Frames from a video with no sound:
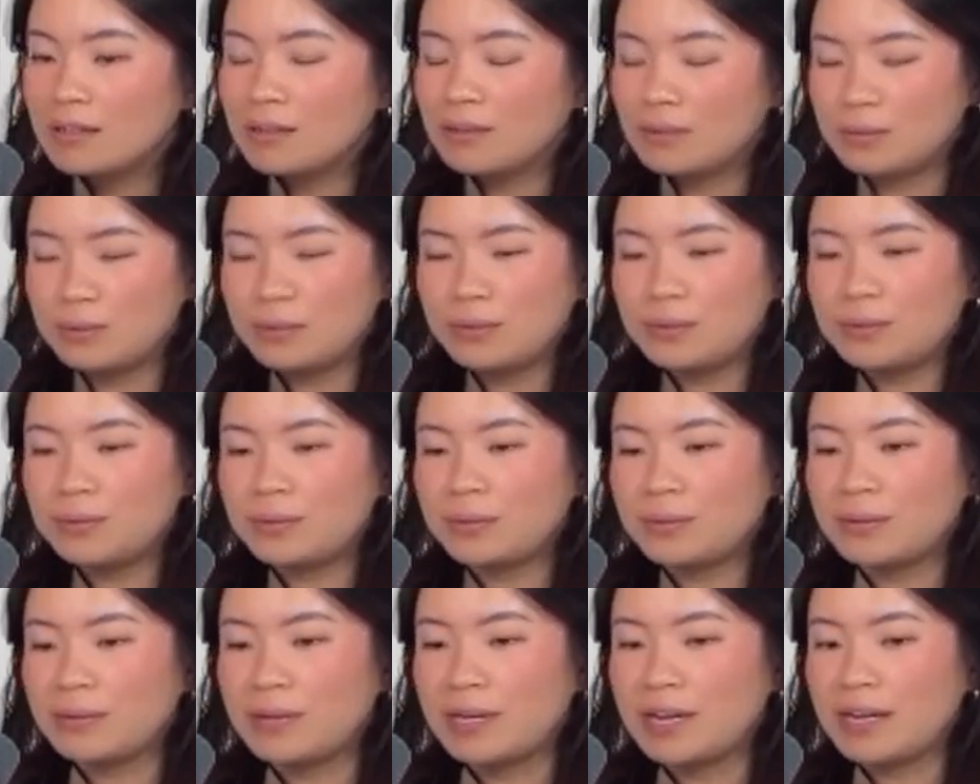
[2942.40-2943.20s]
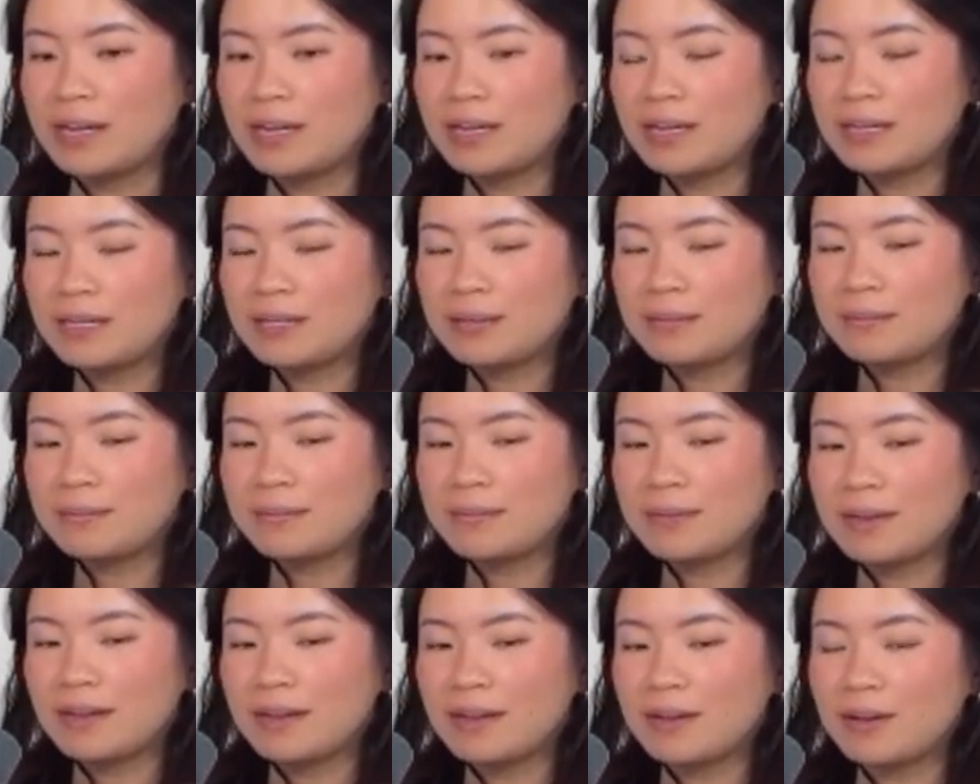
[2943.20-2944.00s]
Ooh,
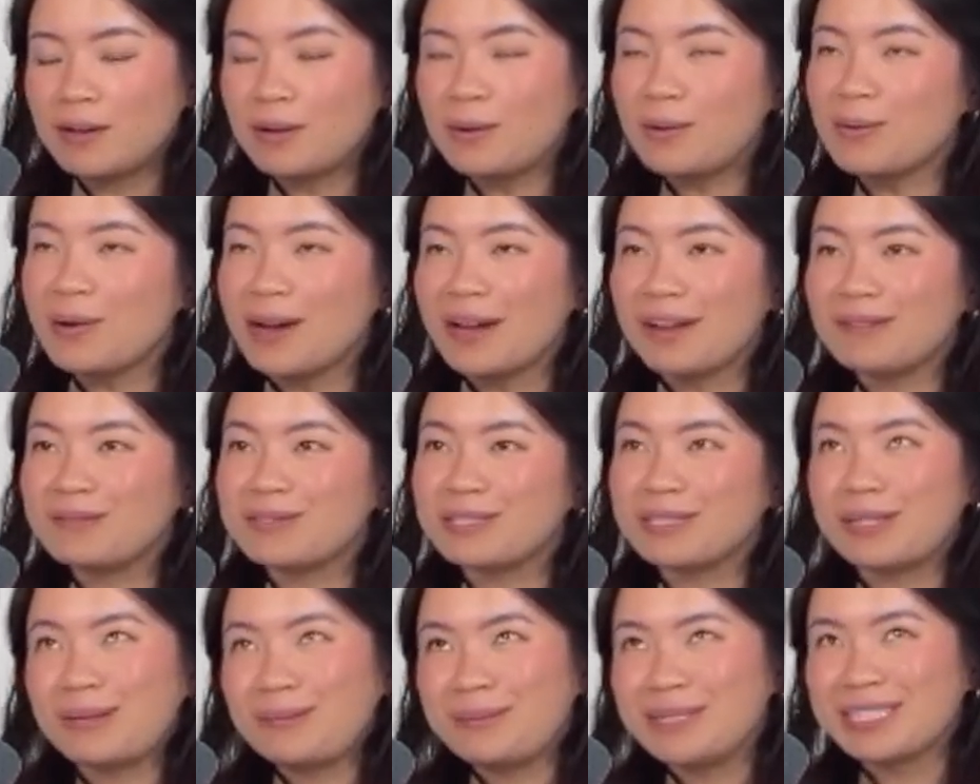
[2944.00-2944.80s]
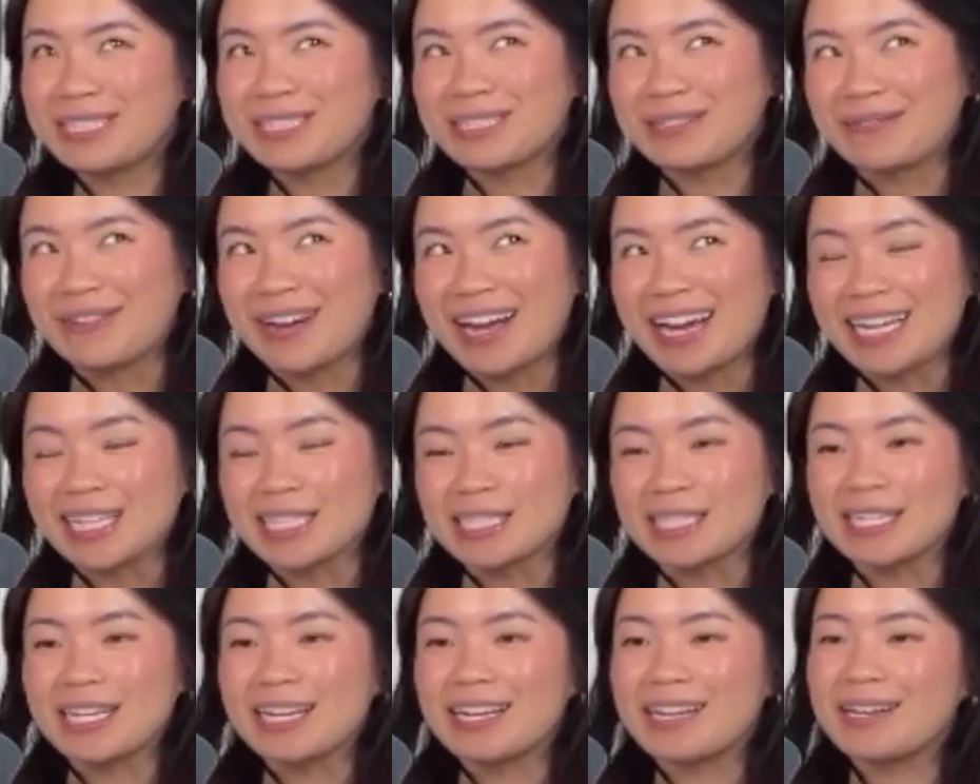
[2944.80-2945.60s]
I have so much
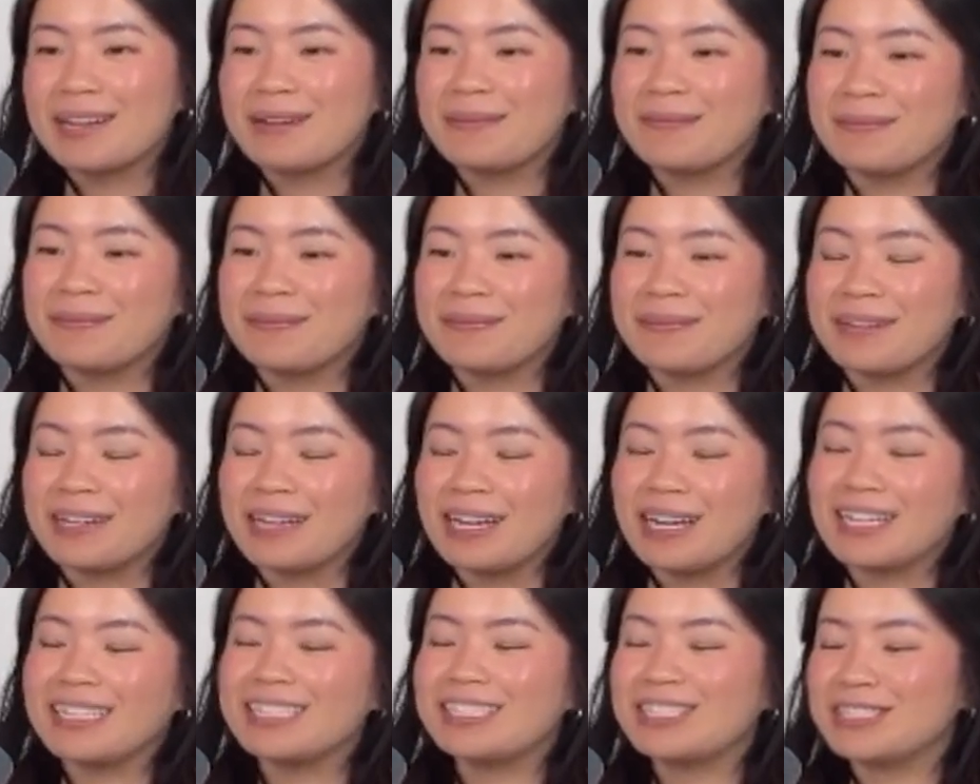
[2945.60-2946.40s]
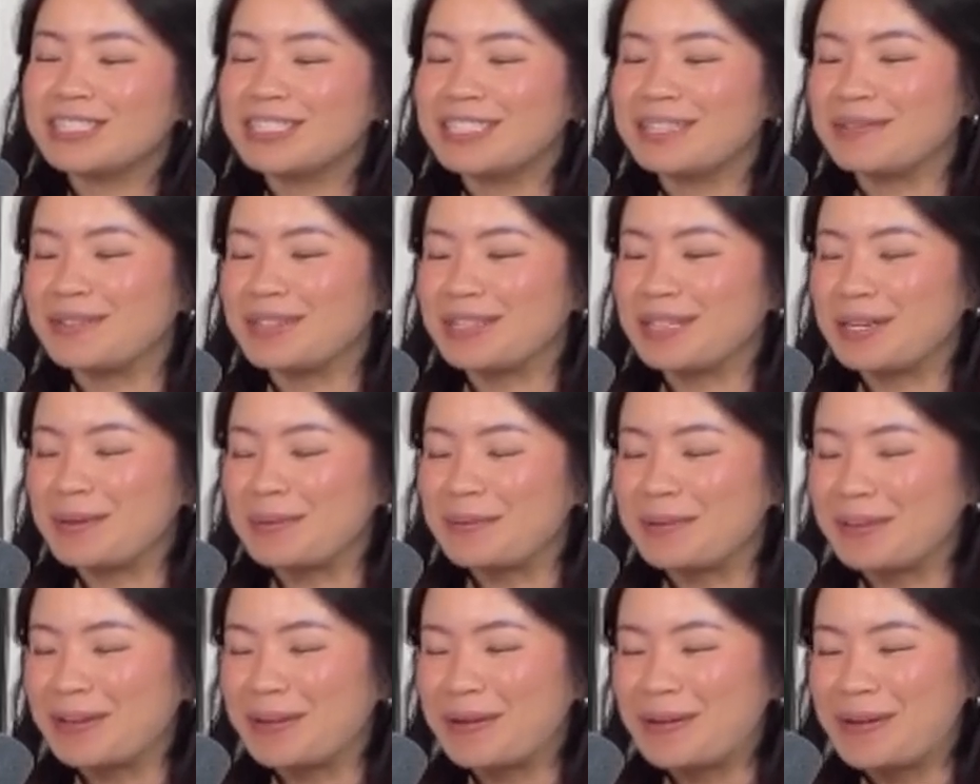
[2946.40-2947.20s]
advice. I can just give like a
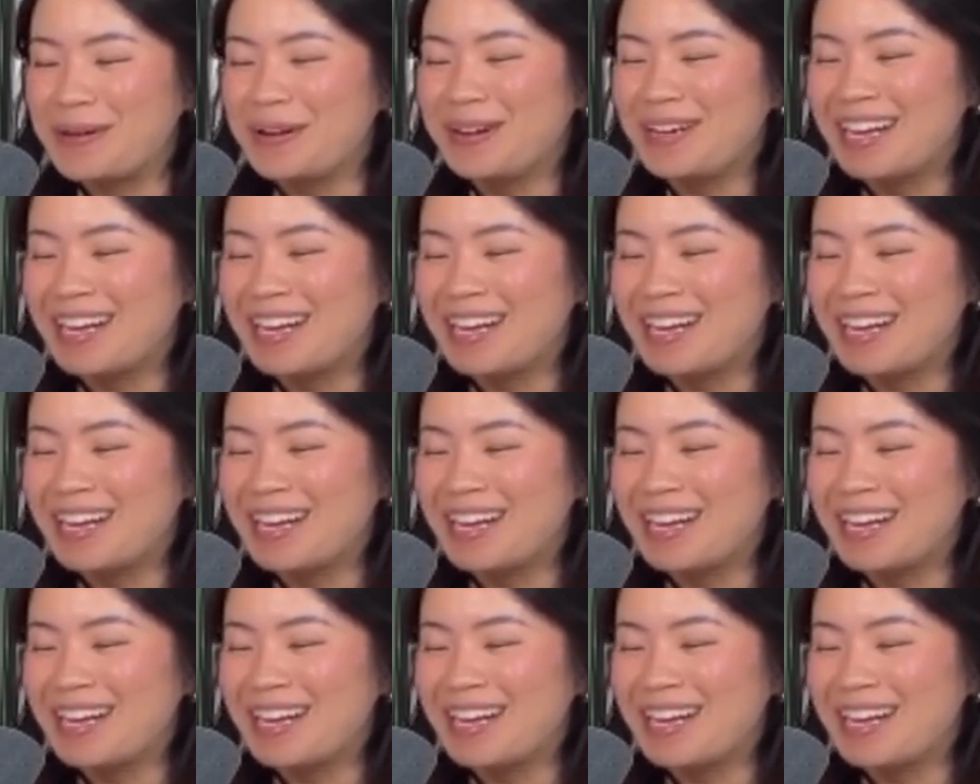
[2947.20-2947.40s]
couple though.